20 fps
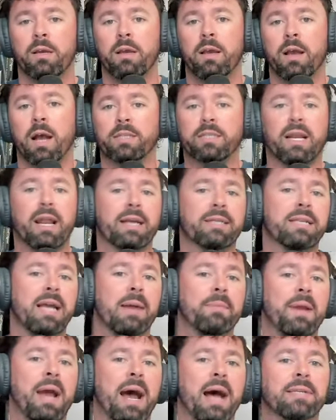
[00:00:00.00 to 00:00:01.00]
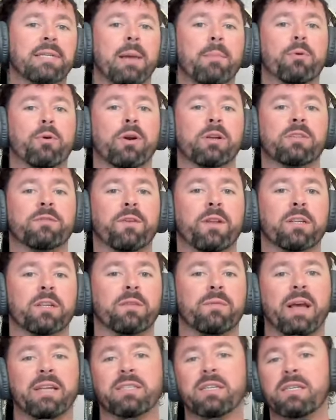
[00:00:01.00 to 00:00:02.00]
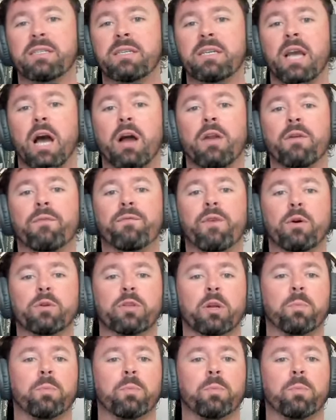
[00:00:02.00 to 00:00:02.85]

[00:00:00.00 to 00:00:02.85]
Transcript: Until next time, guys, I'm Chris Phillips of SEC Unfiltered.